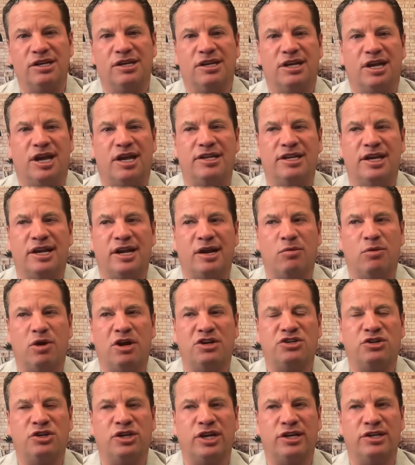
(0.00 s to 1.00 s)
and yet I
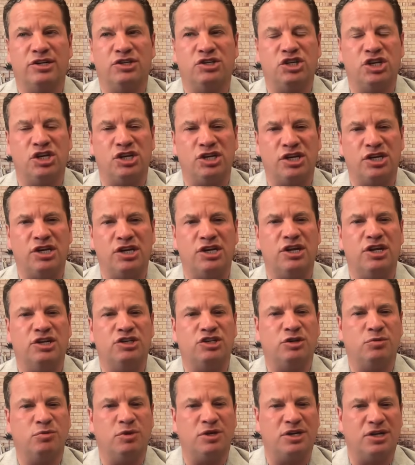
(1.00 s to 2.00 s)
watched her get a GED and then
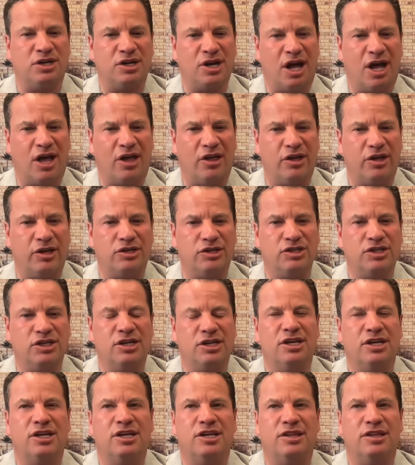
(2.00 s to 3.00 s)
she went to college.
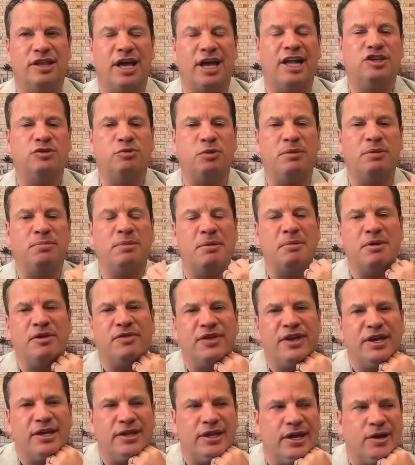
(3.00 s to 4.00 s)
That's what made me
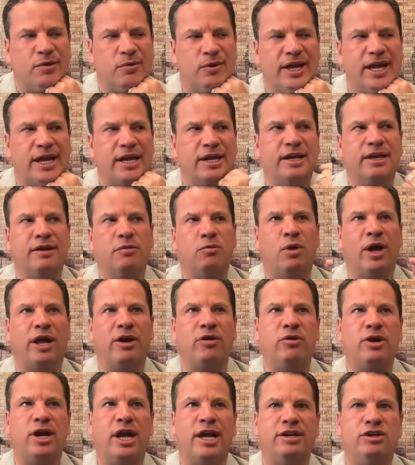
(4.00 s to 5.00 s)
think, like, wait, why
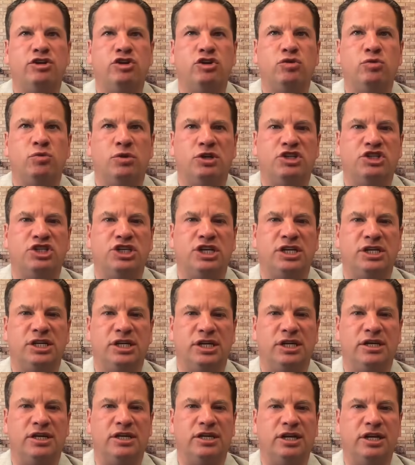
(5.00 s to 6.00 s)
don't I do what she
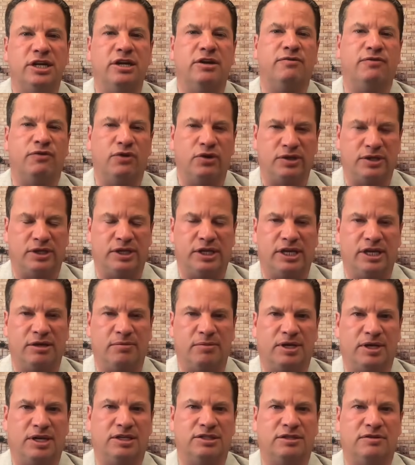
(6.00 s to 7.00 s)
did inadvertently
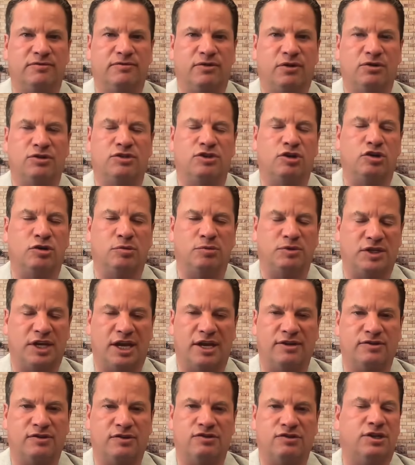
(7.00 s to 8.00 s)
because of her
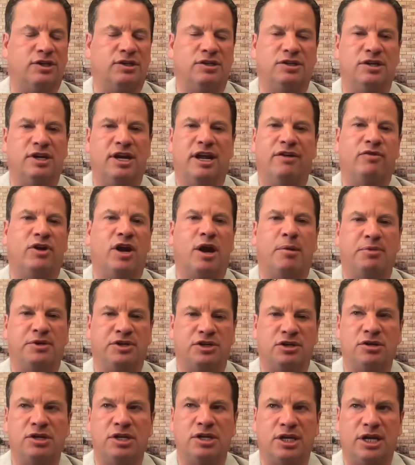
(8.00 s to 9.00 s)
circumstances? She didn't have an
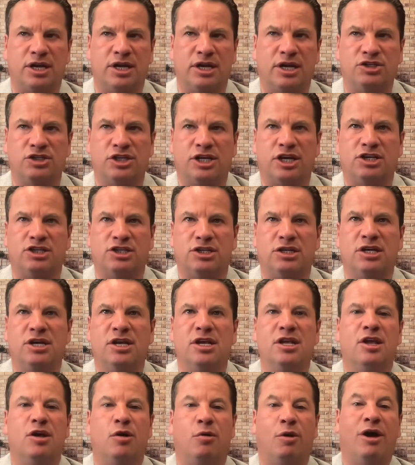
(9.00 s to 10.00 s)
opportunity to get an education.
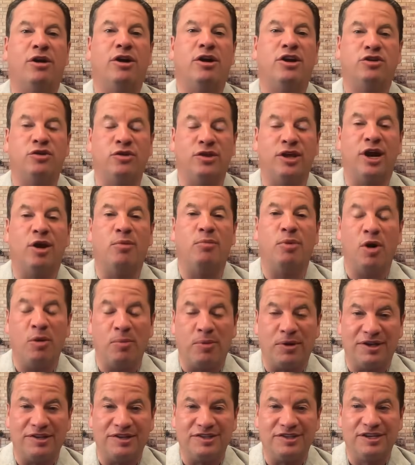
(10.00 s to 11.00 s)
Why don't I do that on
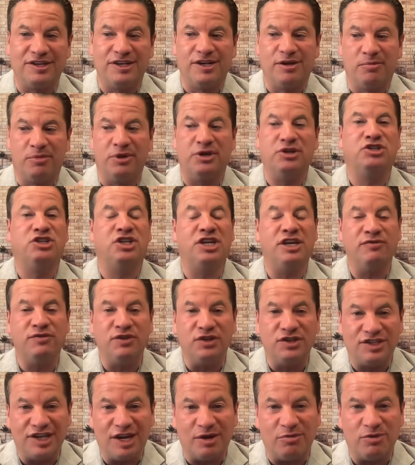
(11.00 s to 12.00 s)
purpose, but achieve the
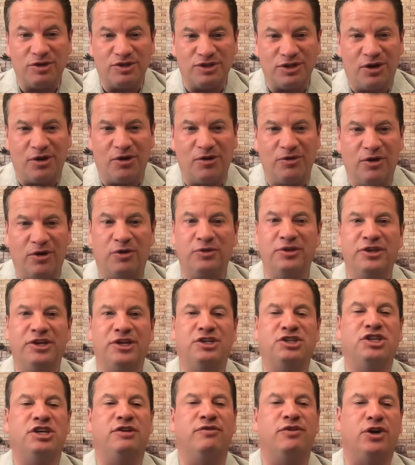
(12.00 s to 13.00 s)
same result, only
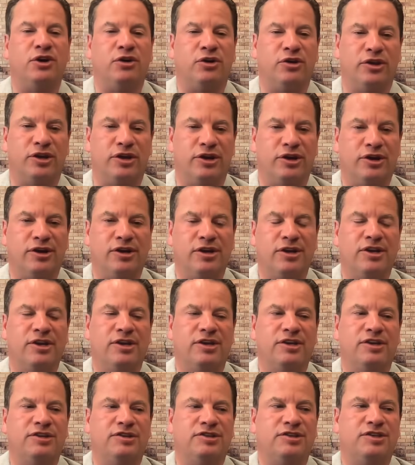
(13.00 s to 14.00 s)
achieve it earlier?
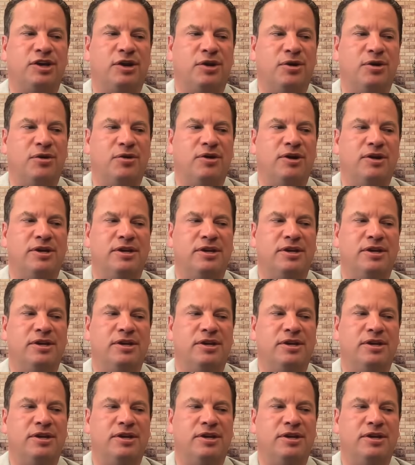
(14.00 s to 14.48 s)
So